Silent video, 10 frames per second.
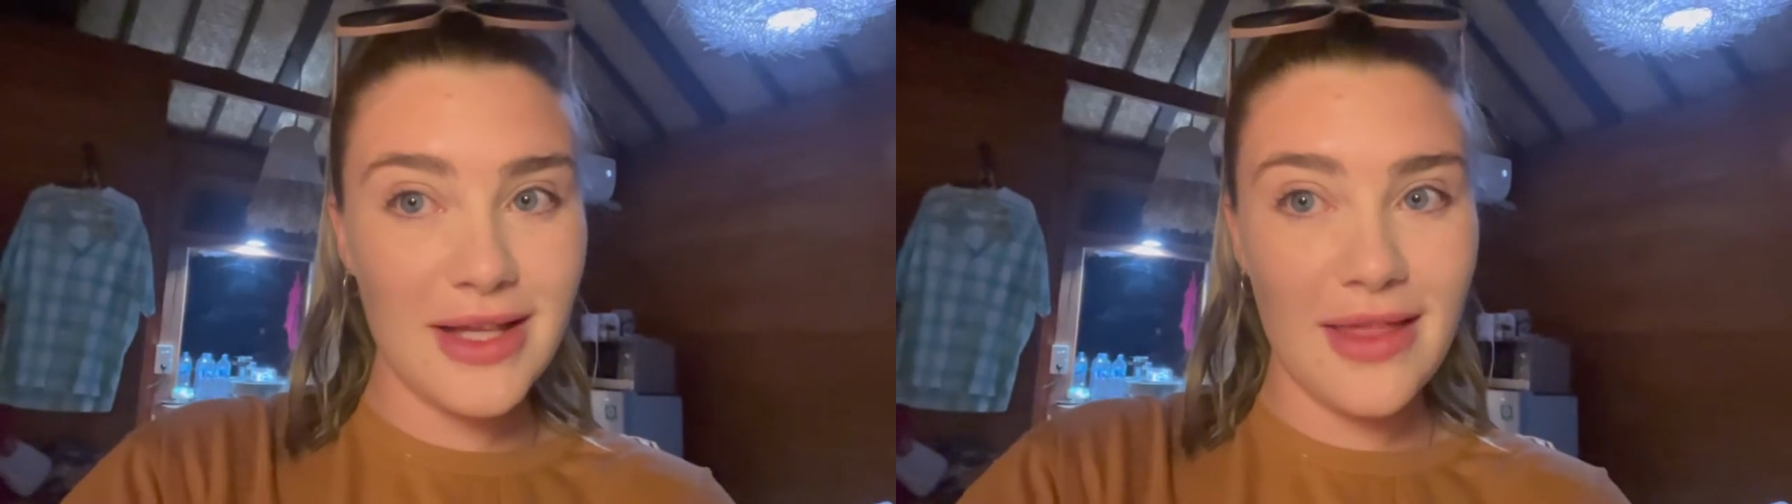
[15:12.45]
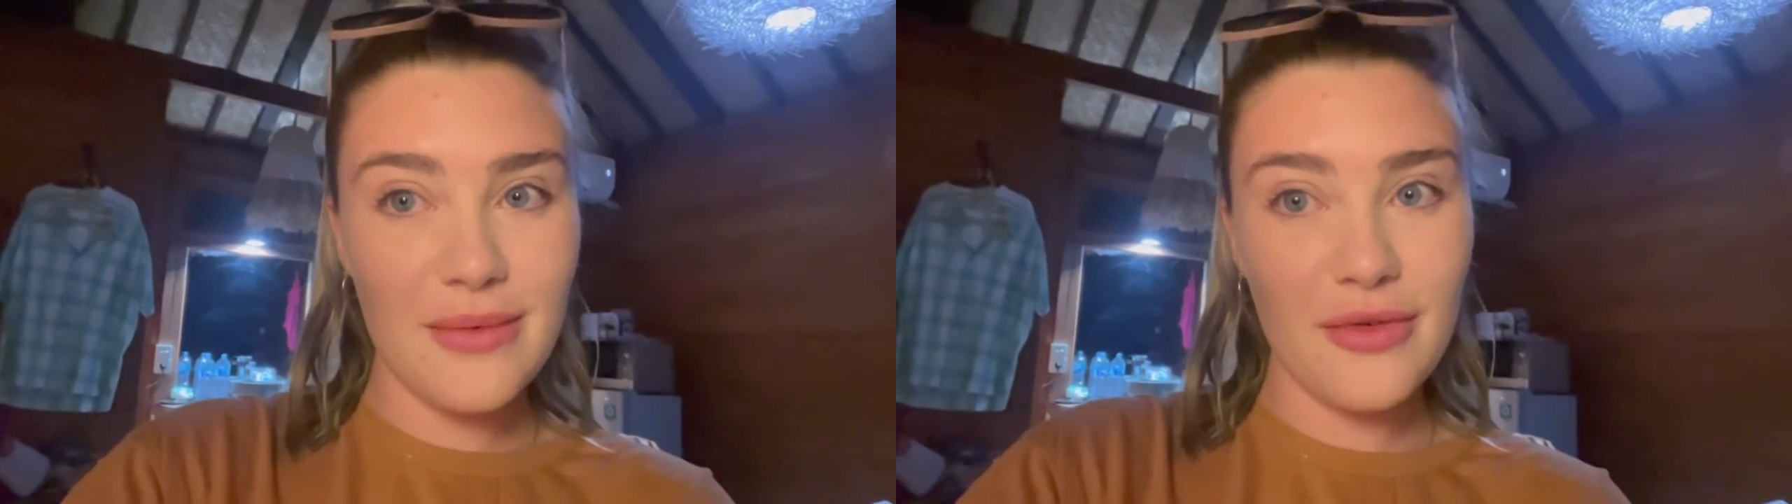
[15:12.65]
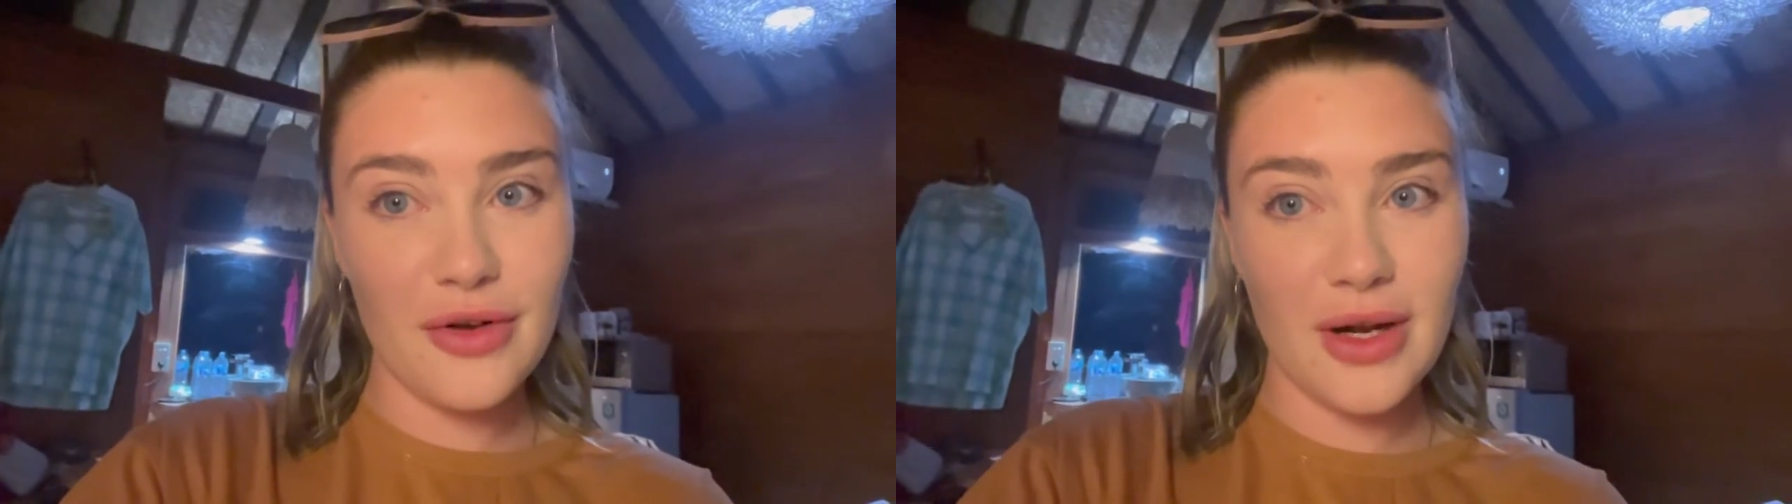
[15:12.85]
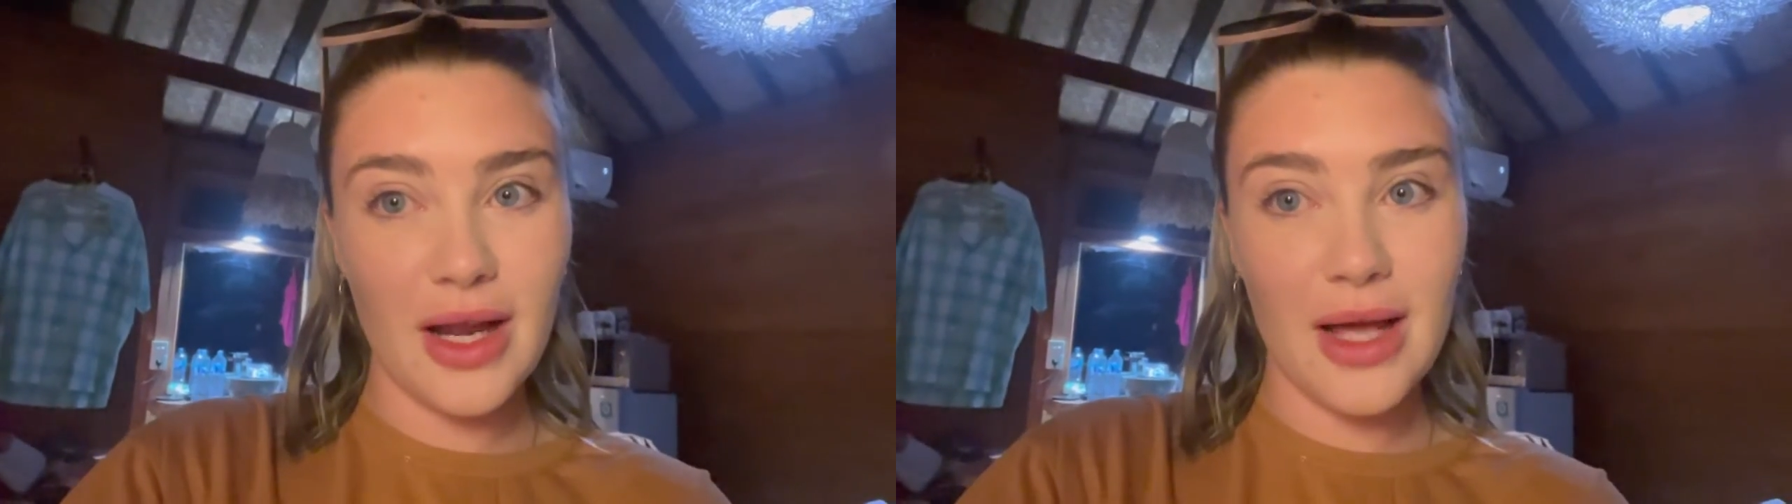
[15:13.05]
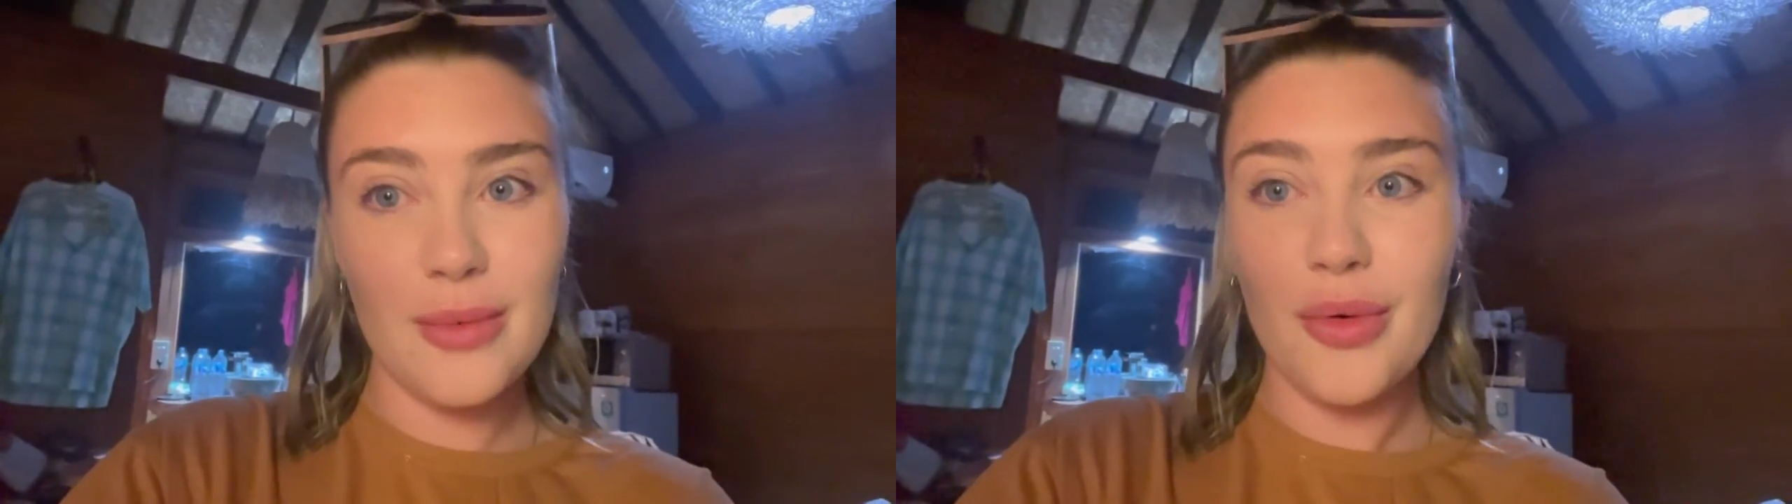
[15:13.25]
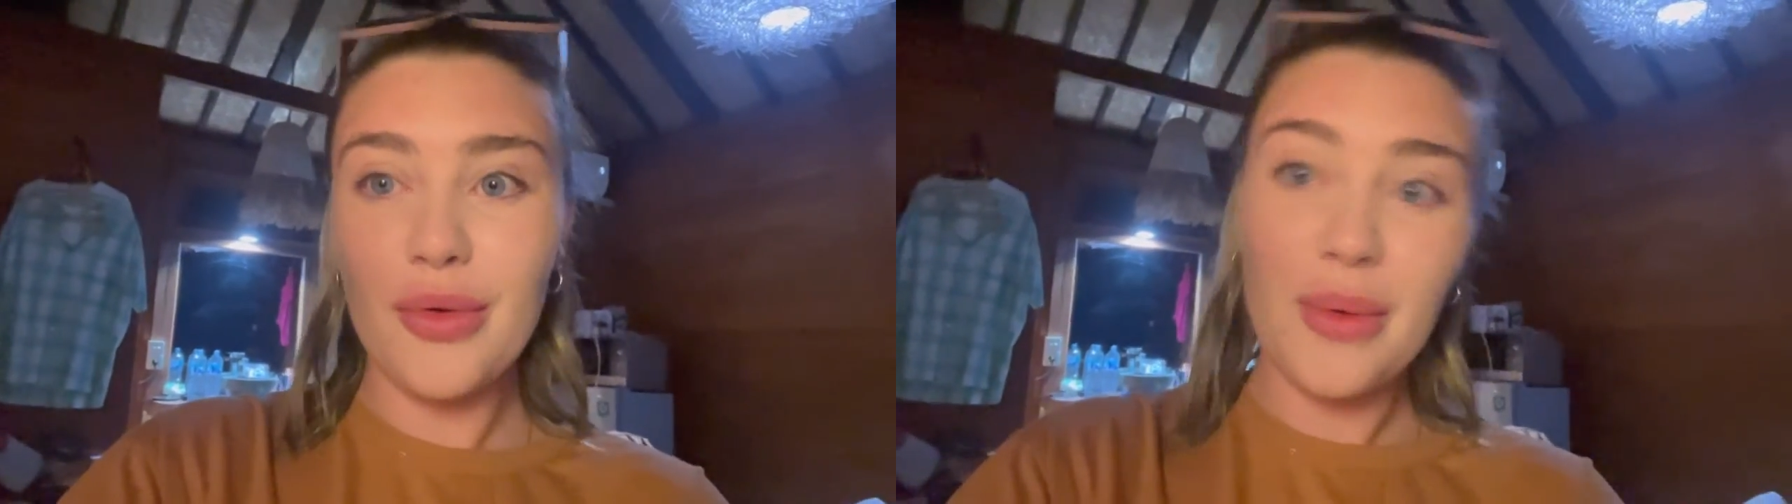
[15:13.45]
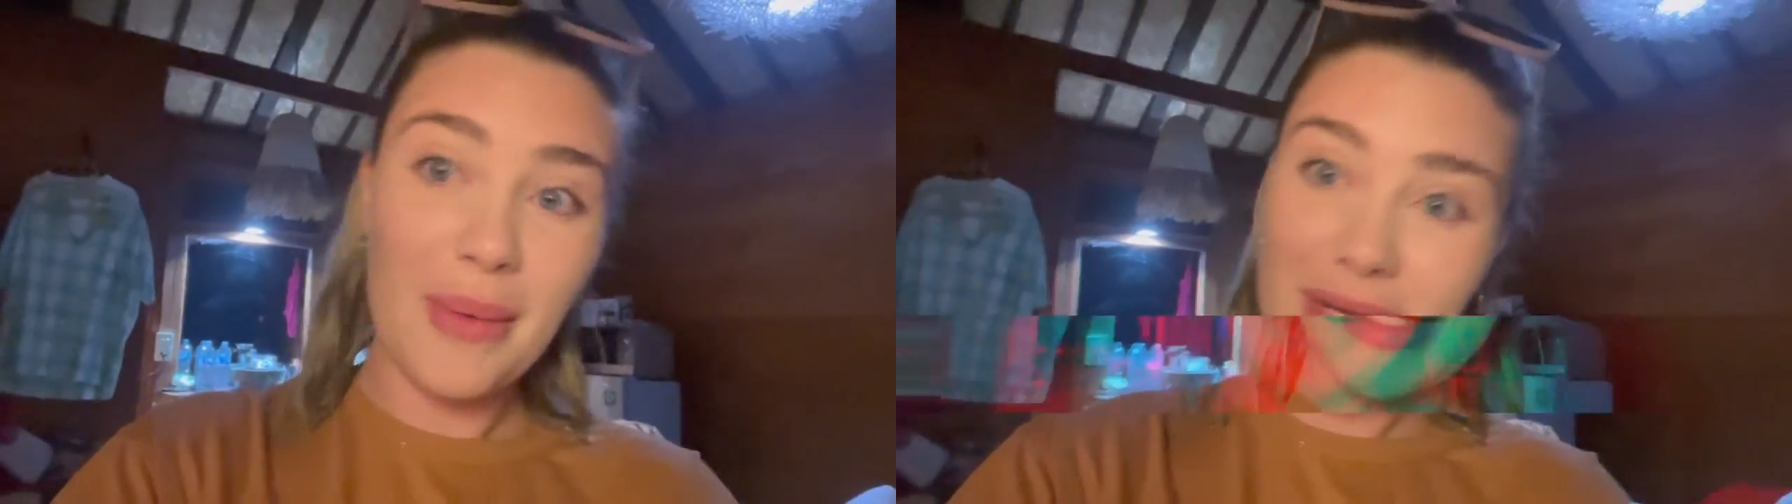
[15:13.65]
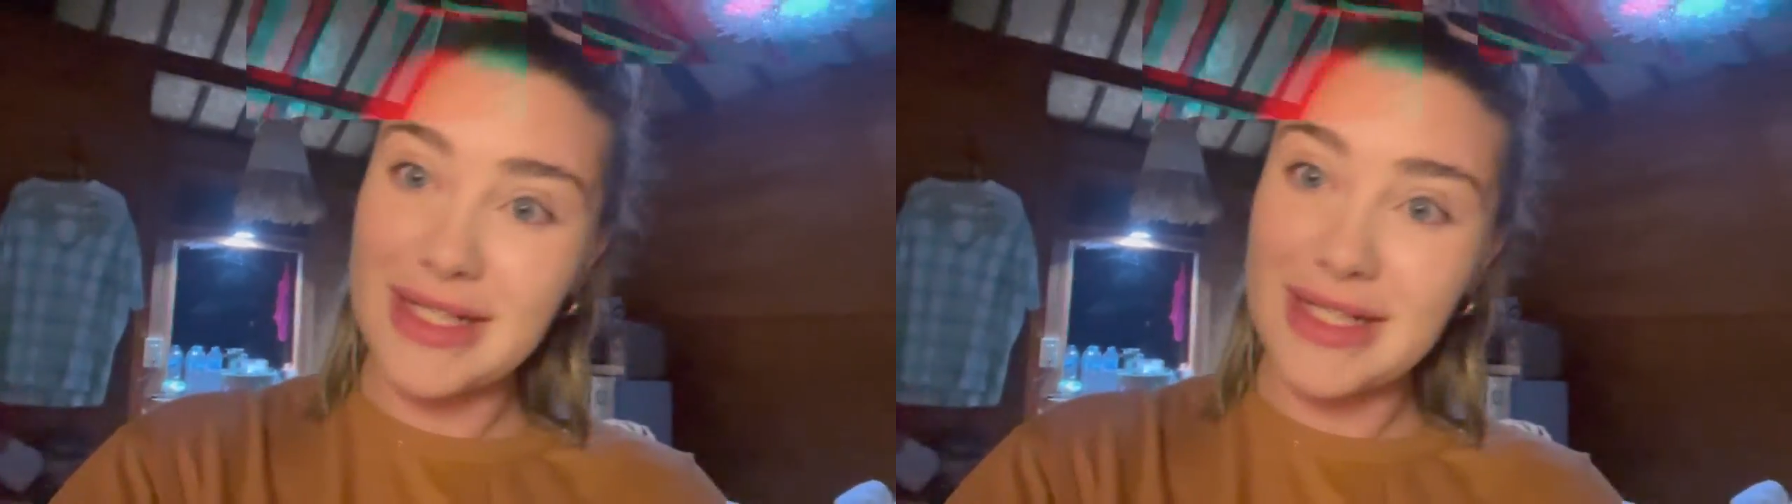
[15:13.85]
and then we've got to climb all the way back